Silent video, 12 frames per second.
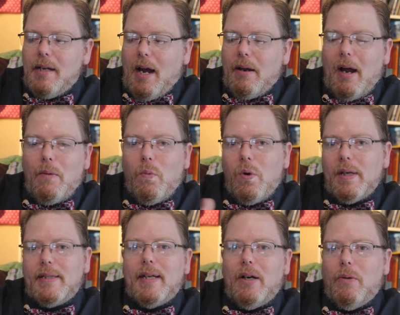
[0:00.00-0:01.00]
I
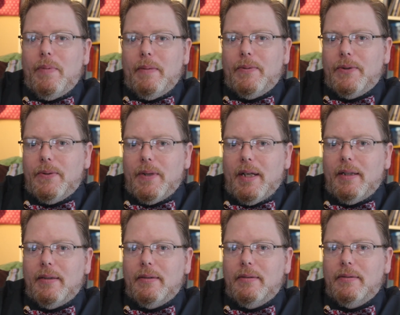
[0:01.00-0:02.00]
want to help people do that.
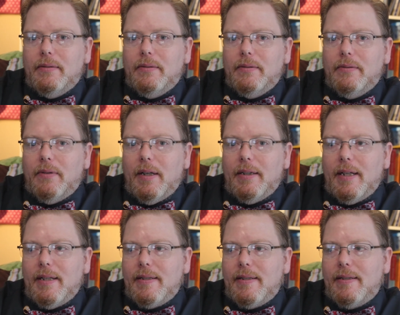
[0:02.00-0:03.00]
Right?
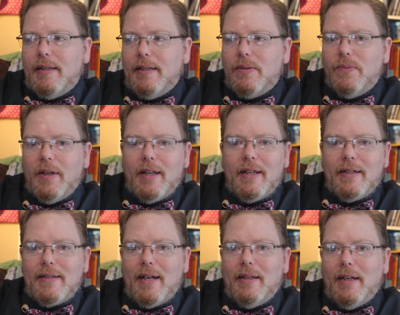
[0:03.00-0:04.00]
That's one of the
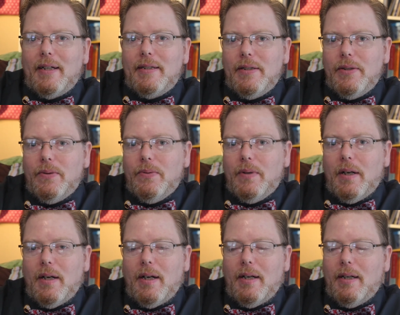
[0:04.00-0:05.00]
things I like to do.
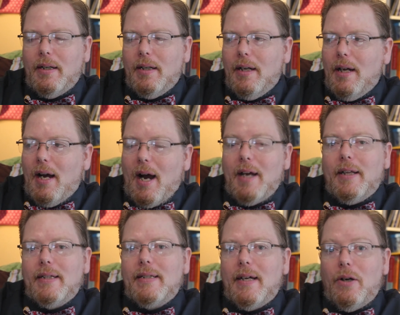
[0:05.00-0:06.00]
I
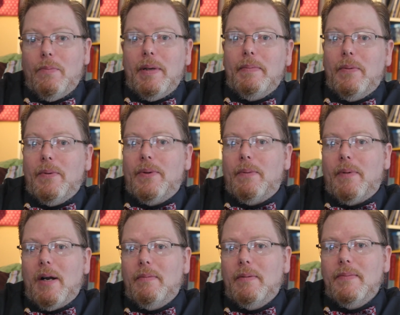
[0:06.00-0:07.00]
like to help people with their
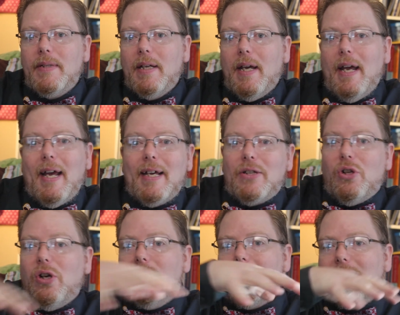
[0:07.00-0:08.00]
problems as
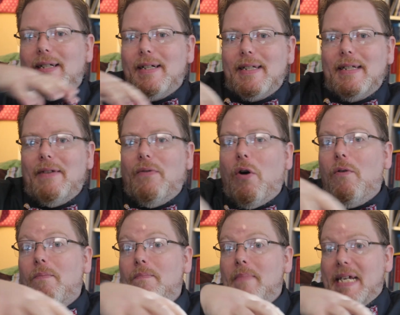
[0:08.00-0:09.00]
long as it doesn't
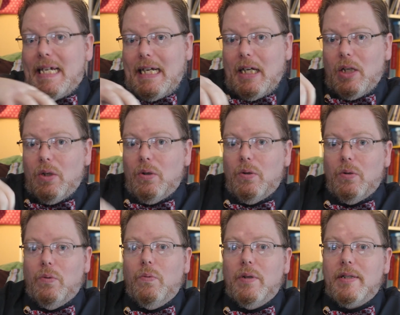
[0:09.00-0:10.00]
involve me
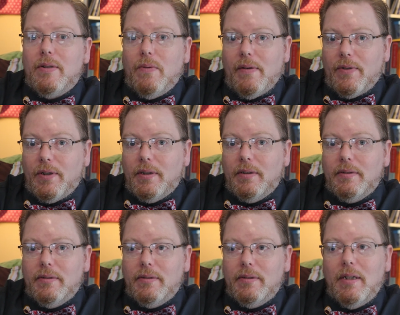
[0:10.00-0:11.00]
whatsoever.
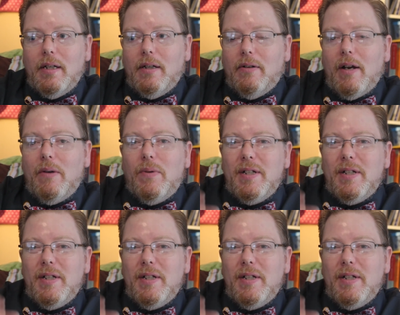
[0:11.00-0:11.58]
Right?